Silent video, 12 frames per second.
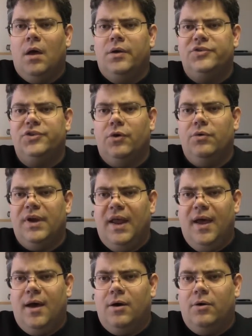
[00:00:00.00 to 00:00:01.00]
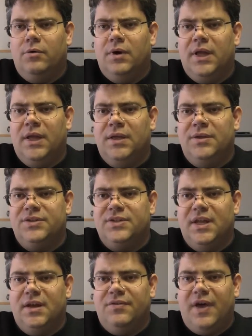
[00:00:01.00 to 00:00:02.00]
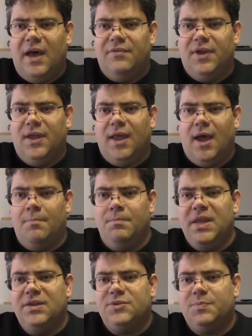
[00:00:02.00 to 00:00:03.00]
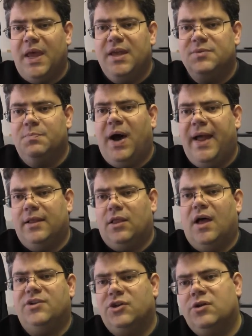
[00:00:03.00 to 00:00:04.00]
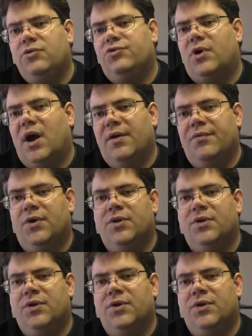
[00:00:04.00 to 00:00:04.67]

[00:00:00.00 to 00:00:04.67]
So now, instead of having a meat space biological driver,